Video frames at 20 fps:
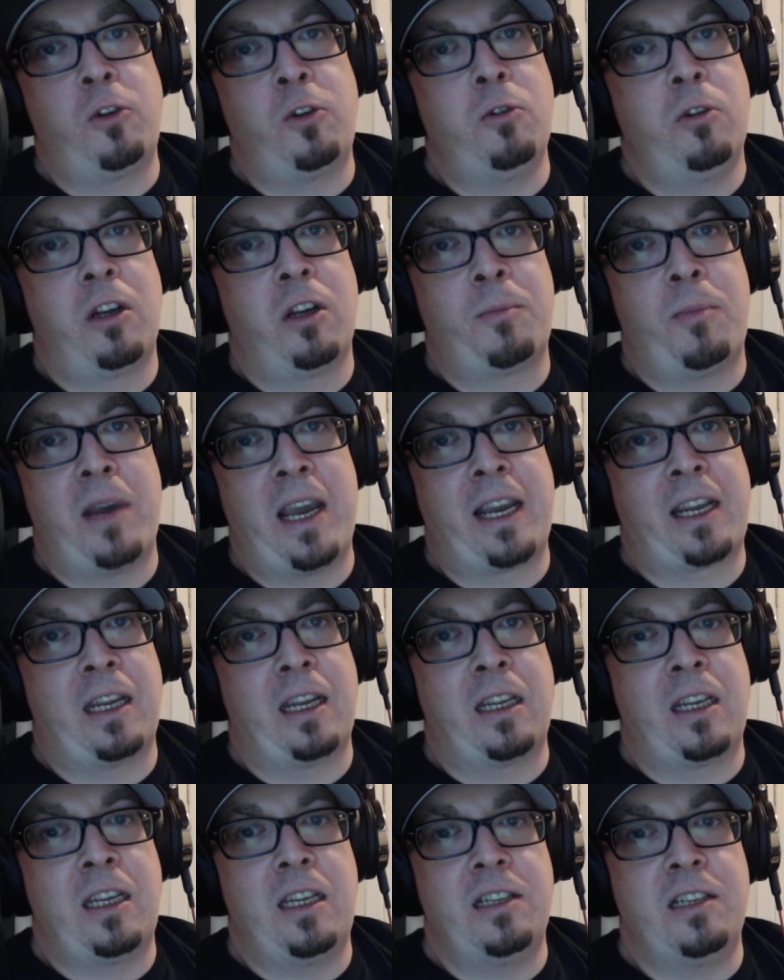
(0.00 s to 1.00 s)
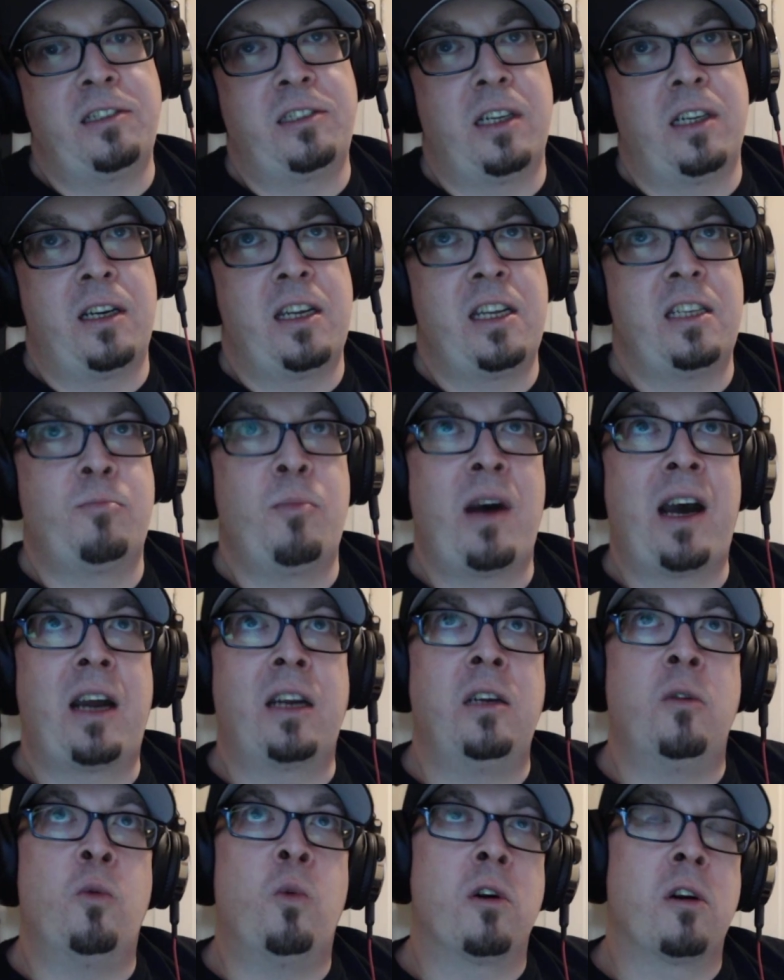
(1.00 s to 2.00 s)
You look back at his
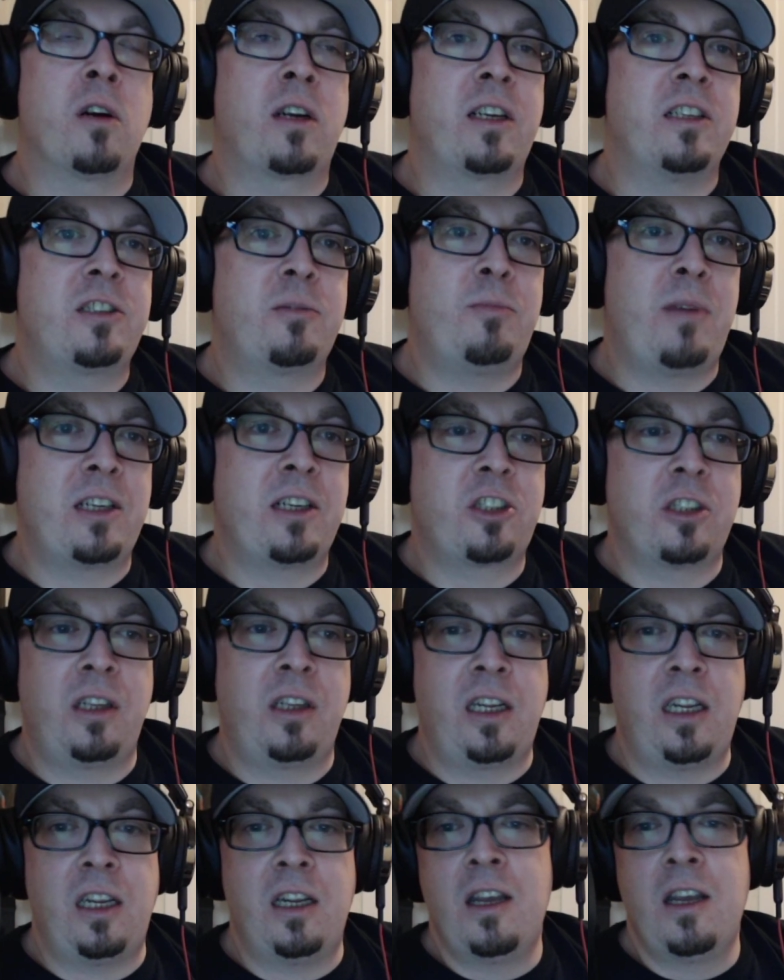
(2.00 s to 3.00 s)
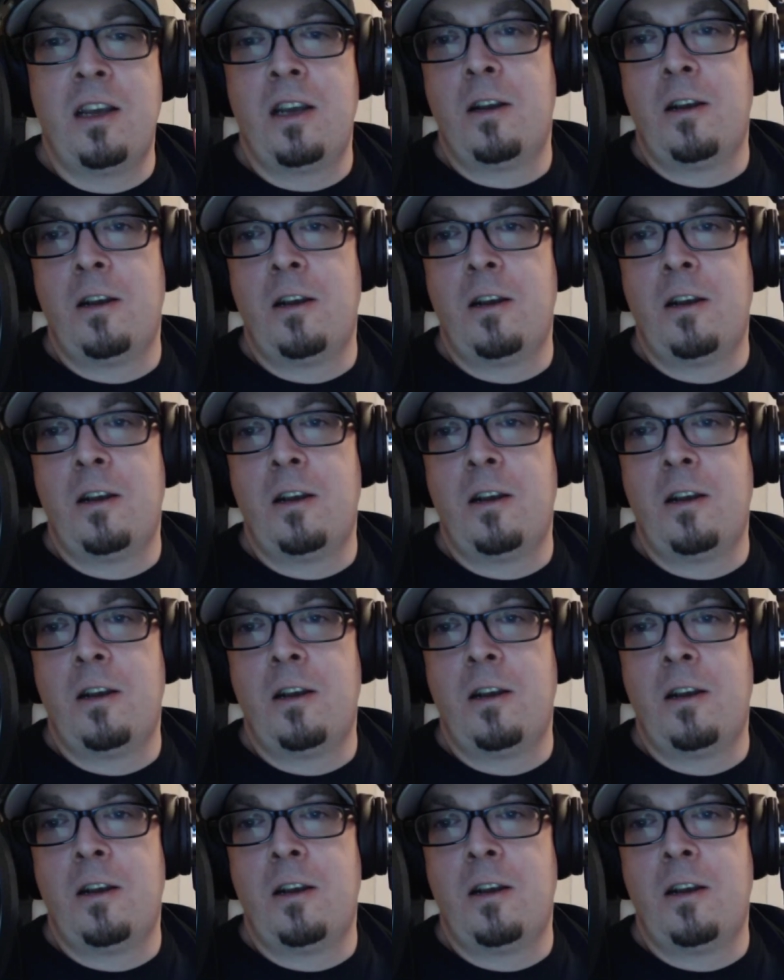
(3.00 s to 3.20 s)
body of work, especially,